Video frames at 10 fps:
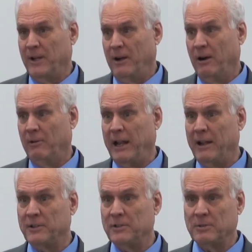are
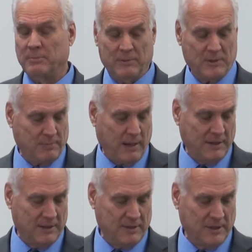around you to be
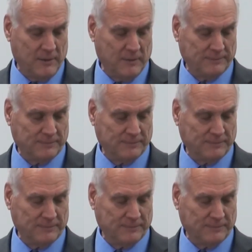responded to.